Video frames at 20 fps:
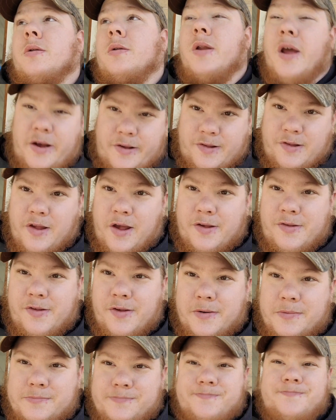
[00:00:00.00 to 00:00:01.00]
Next
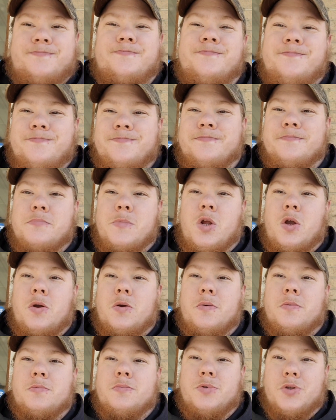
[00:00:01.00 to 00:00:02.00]
lesson.
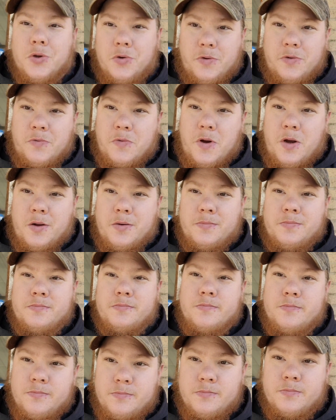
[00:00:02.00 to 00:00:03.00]
2 is 1,
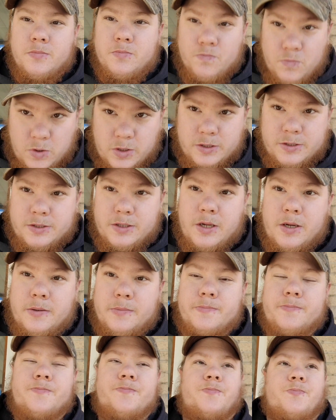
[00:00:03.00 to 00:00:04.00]
1 is
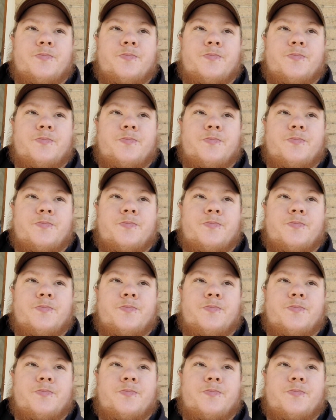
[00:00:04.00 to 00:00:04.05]
none.